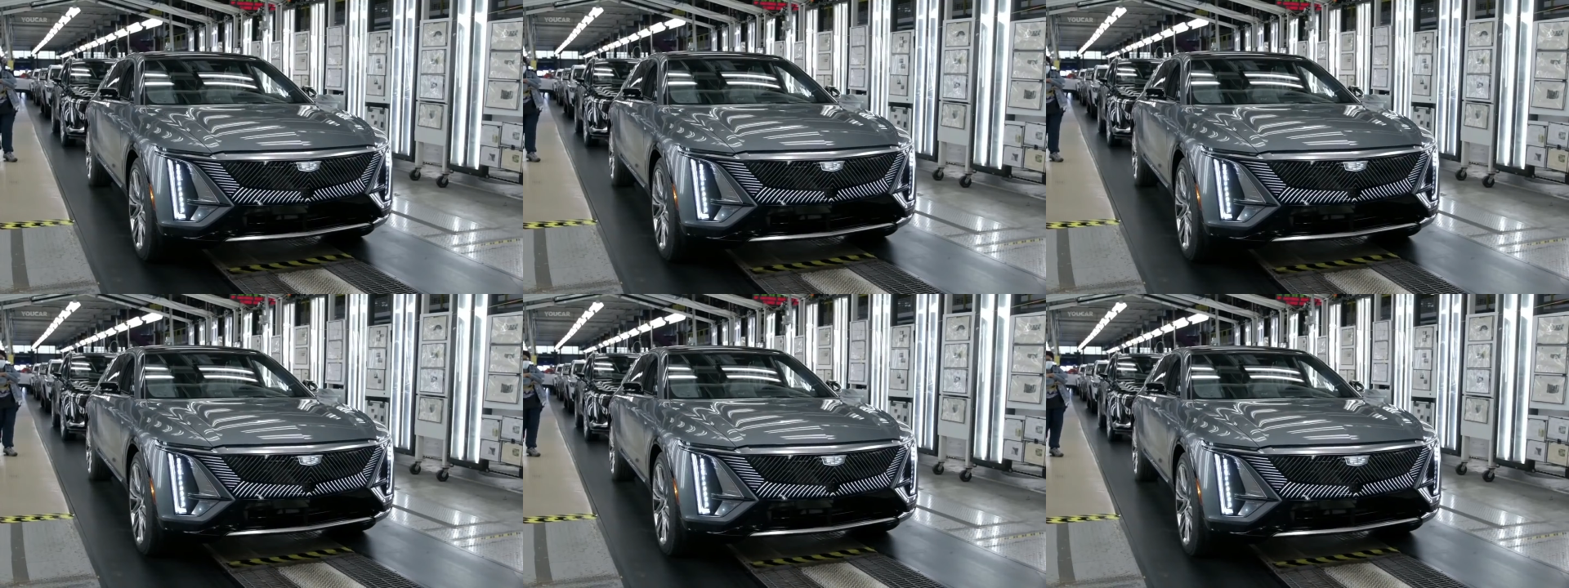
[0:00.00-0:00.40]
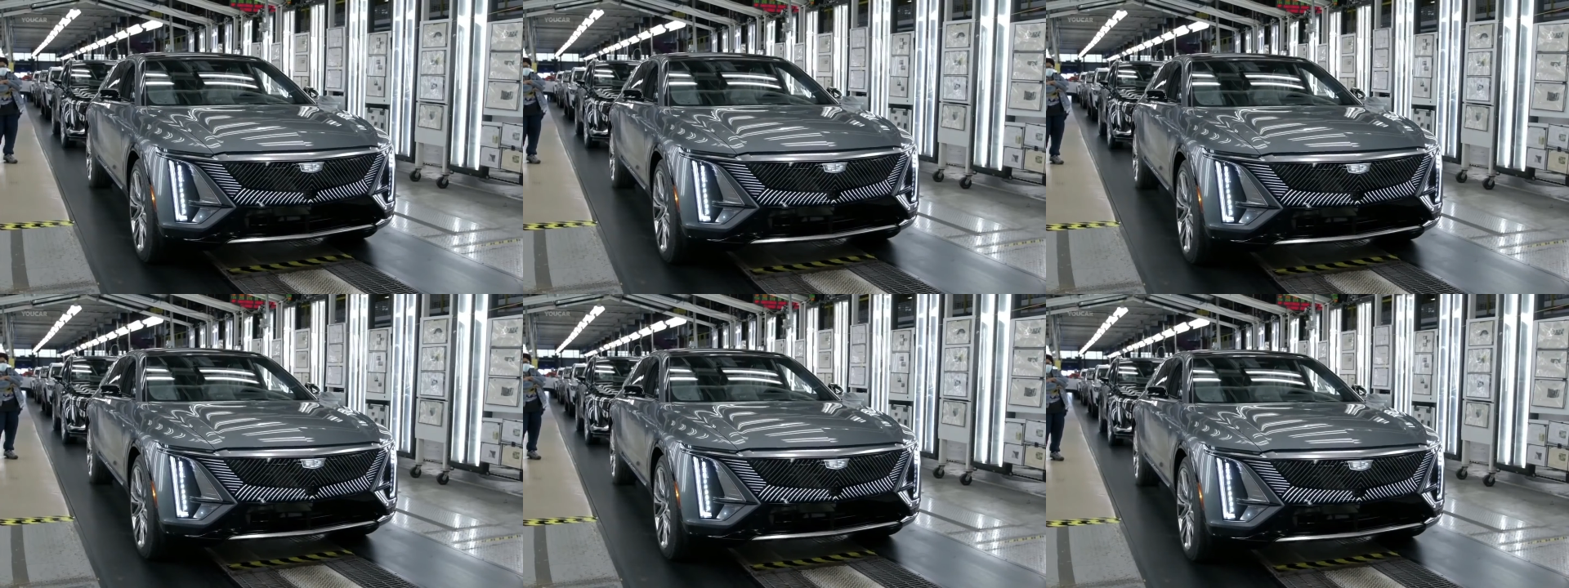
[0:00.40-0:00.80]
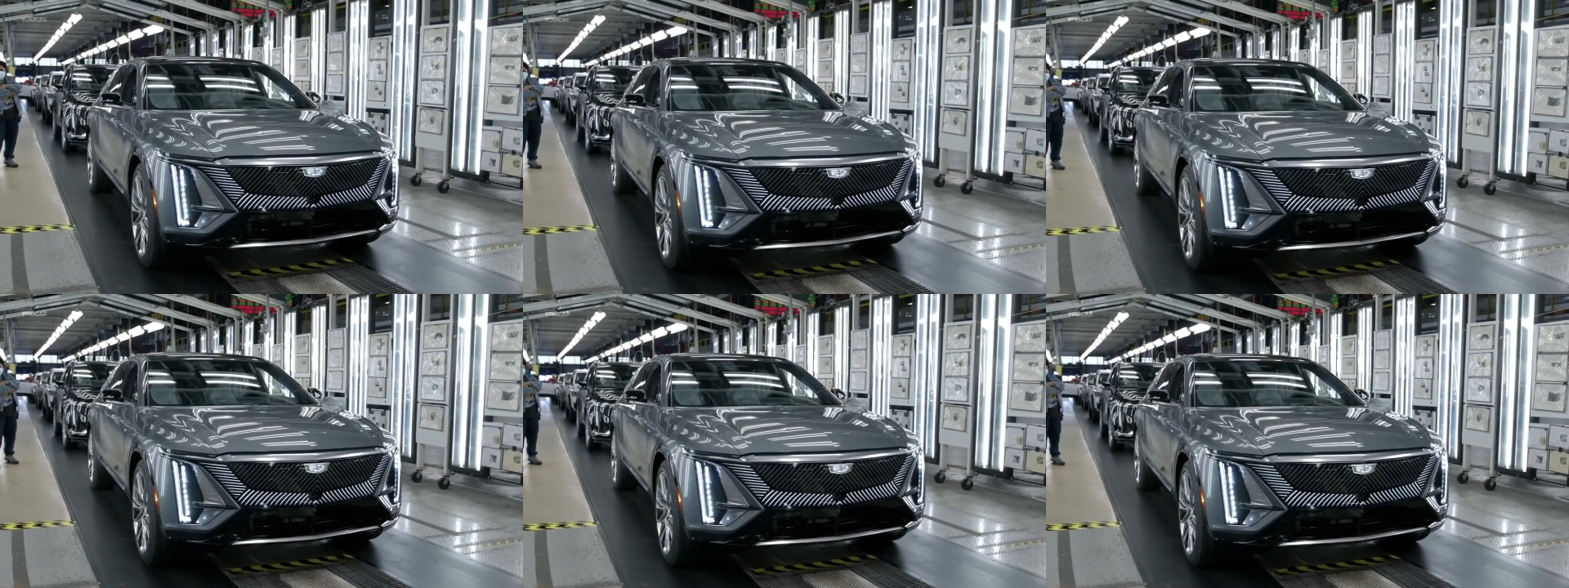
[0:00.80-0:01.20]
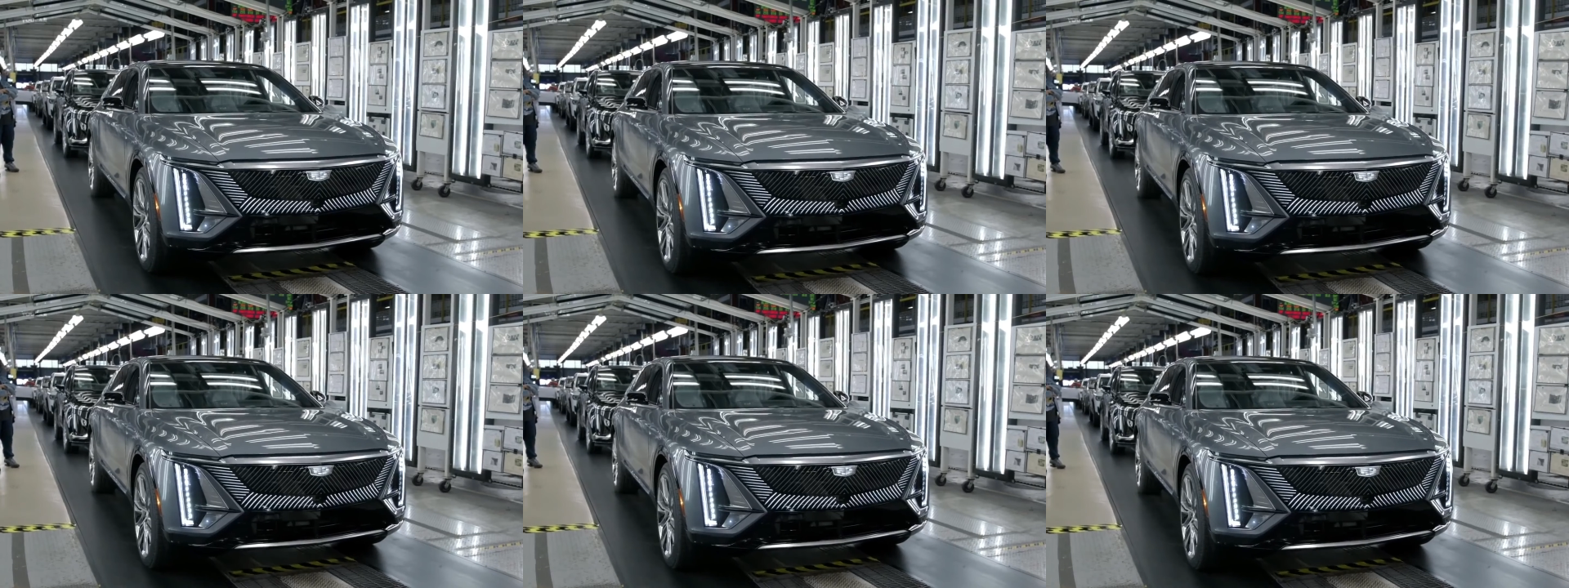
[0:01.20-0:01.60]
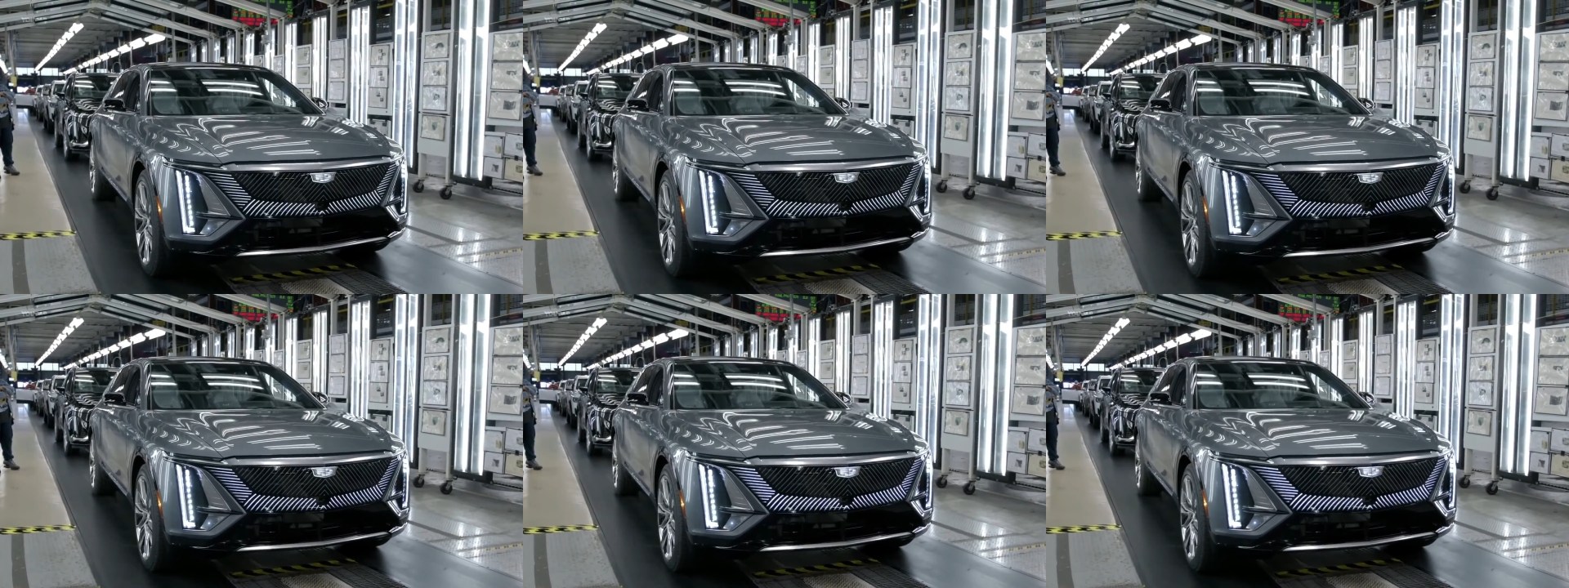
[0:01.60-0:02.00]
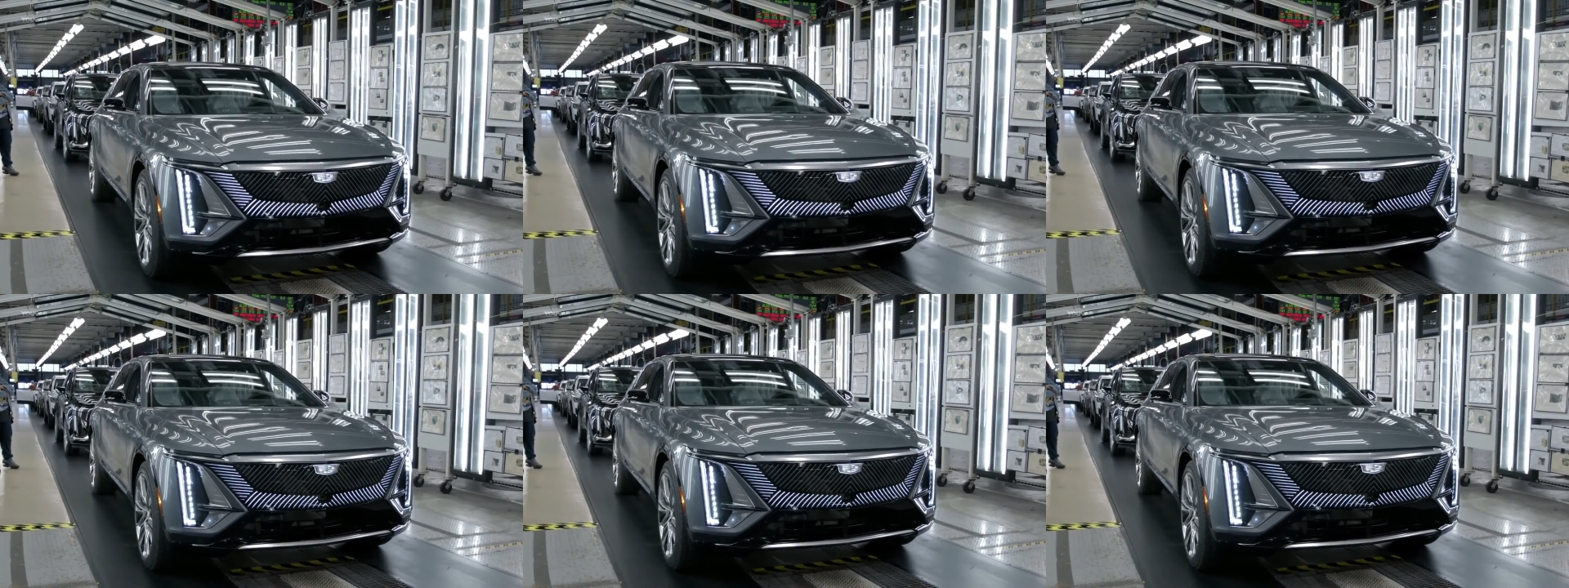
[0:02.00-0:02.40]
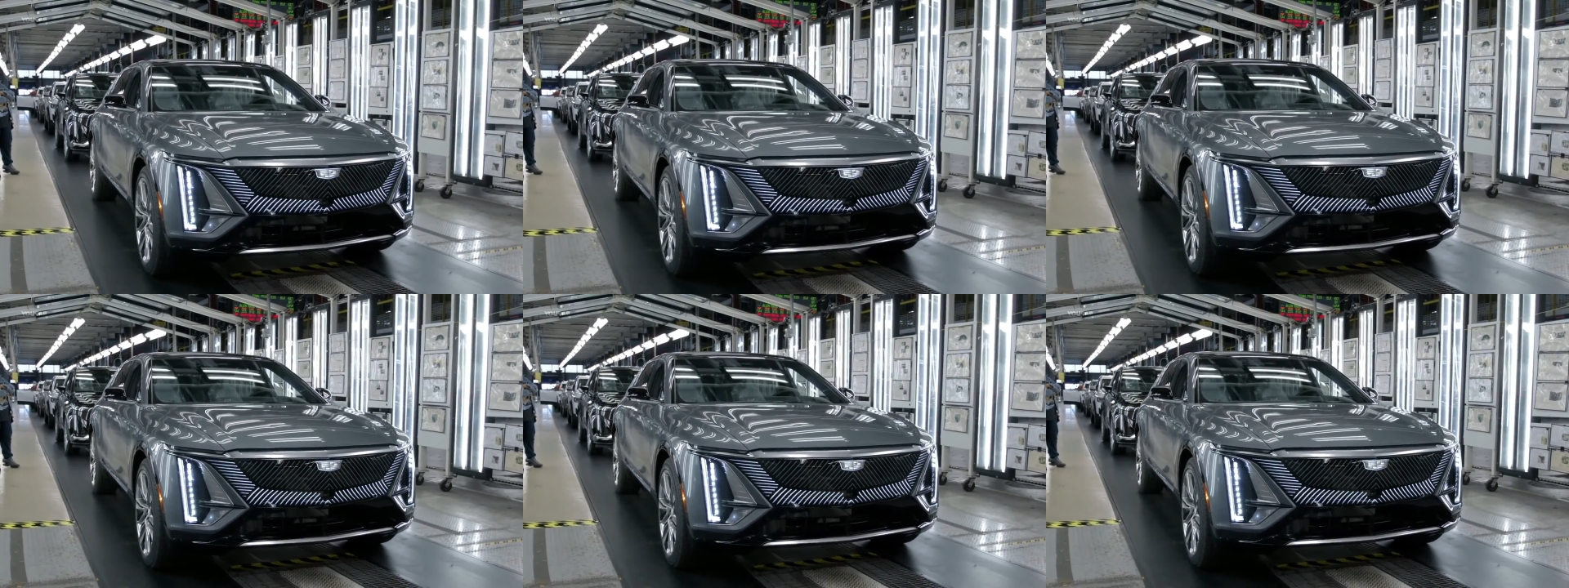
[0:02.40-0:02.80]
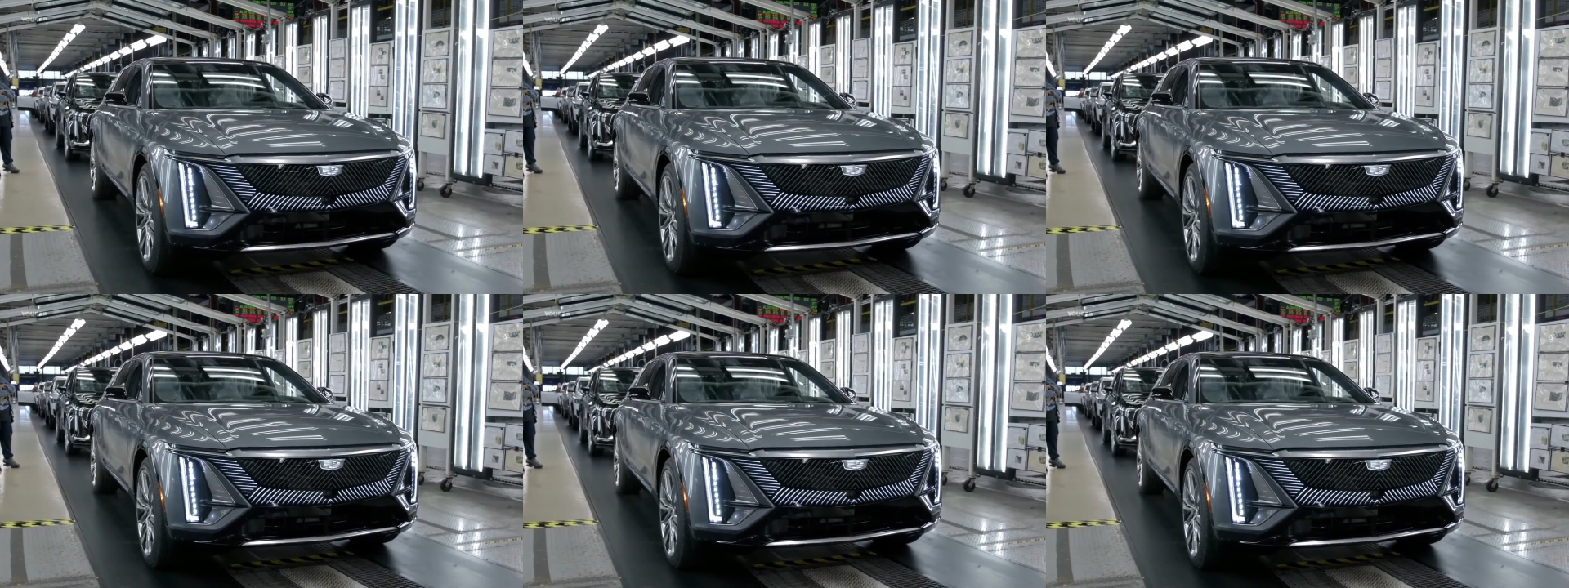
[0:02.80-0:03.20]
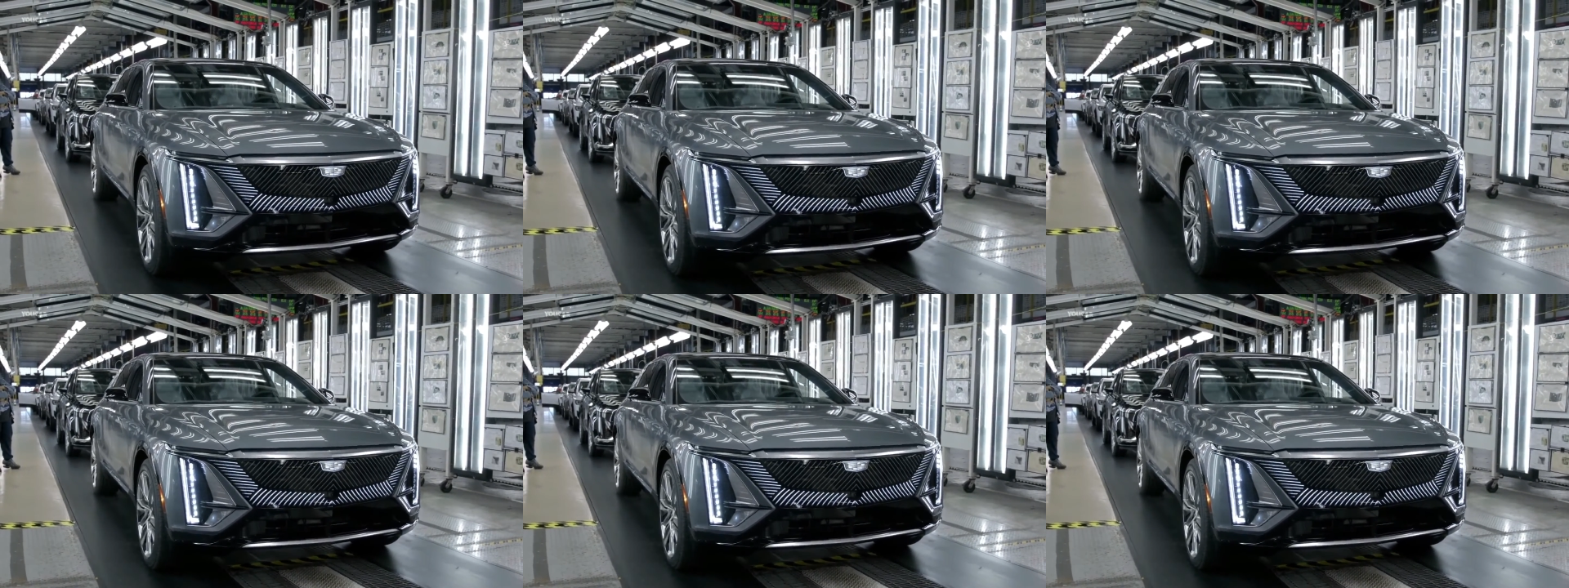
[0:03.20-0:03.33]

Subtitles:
(no speaker visible)